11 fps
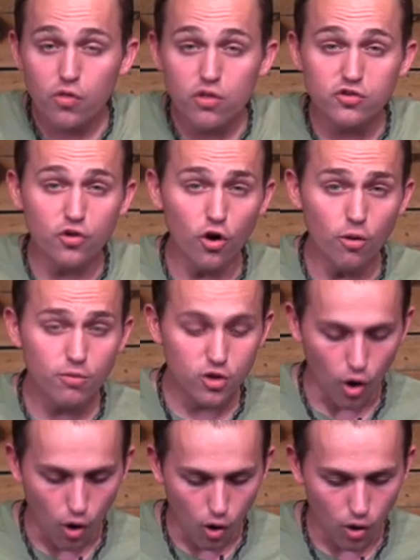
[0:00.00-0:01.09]
the term
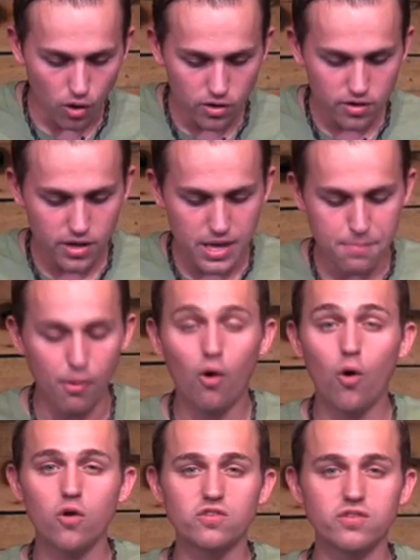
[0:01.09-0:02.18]
call in
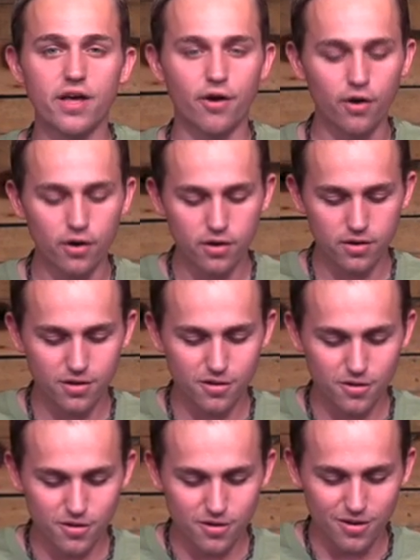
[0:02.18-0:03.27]
Paul's letter,
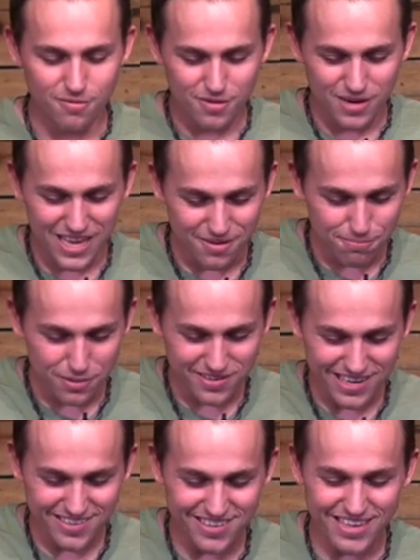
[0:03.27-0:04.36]
it
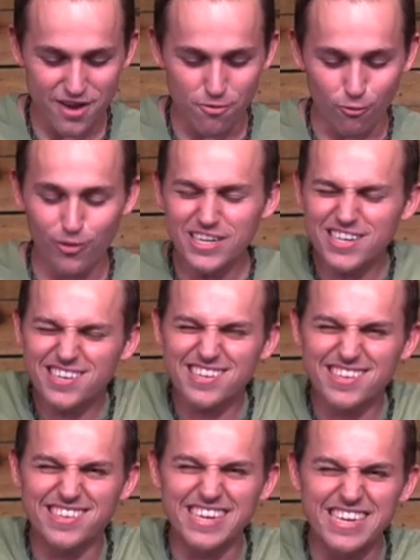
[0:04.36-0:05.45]
possesses a rich
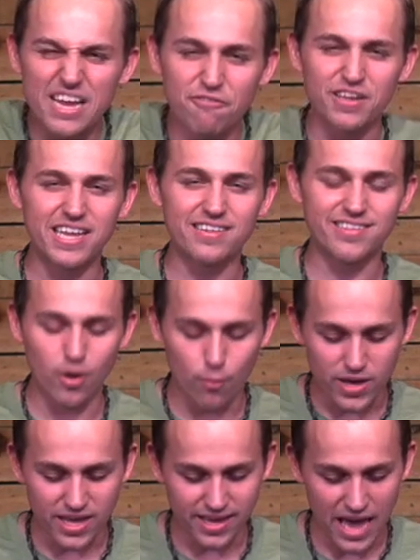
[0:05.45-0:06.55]
significance that we
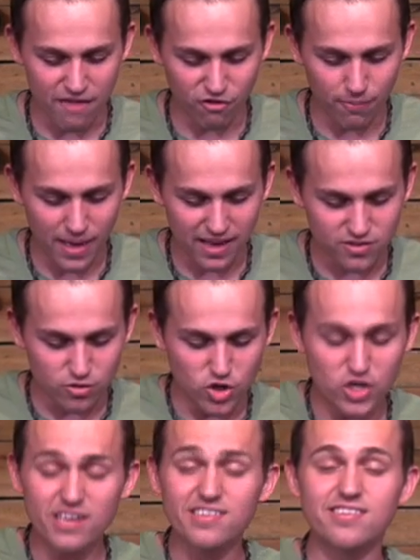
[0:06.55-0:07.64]
can gain from that. So
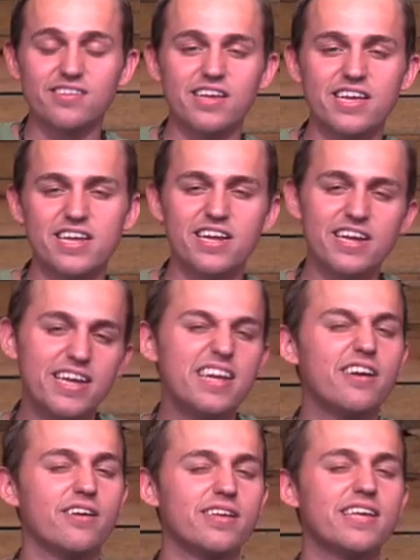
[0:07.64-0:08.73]
just
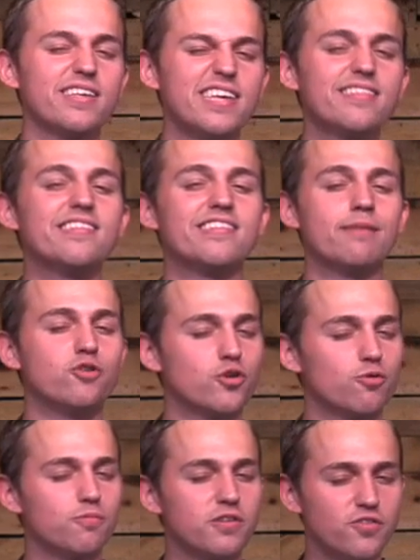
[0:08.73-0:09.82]
here, get, get this imagery
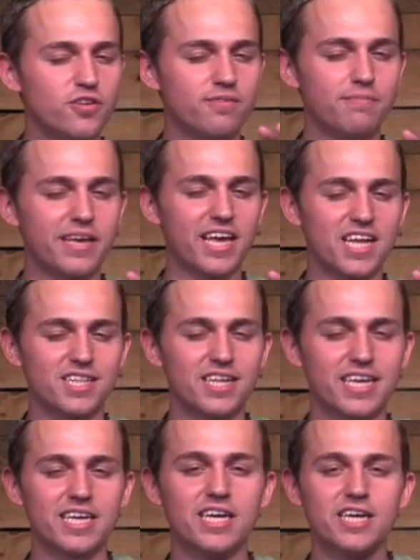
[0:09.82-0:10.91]
with me so you can make it
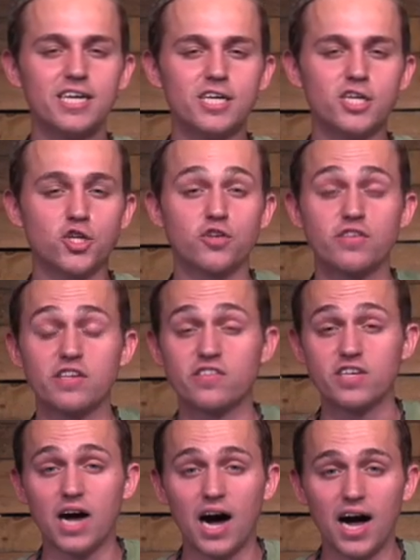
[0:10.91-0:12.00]
click just as
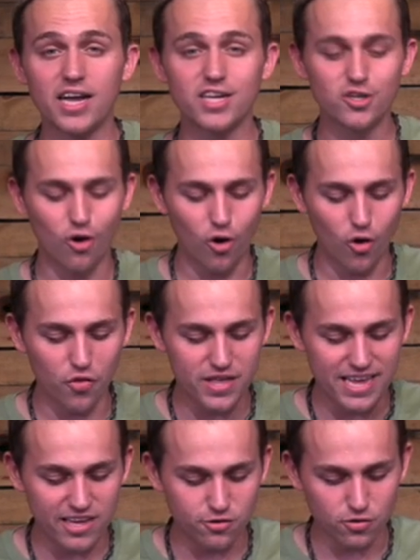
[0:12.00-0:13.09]
God called
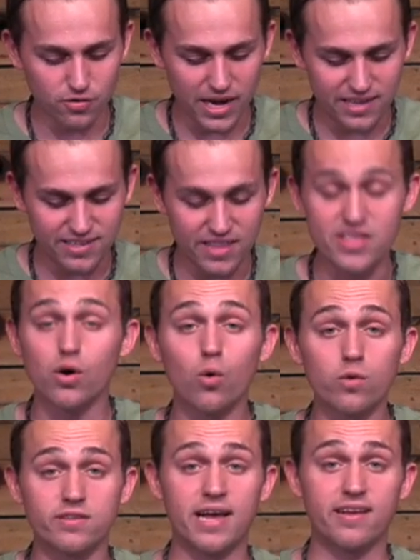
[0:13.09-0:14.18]
the Israelites in the
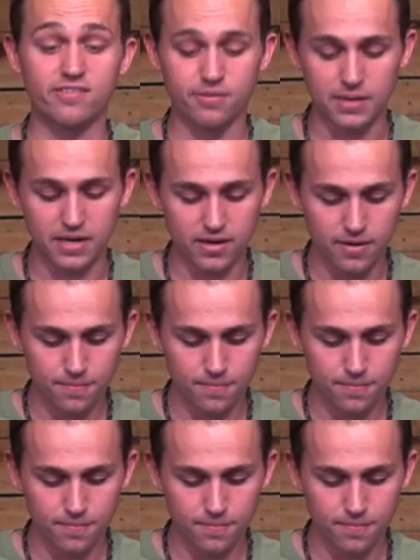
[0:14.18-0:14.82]
Old Testament.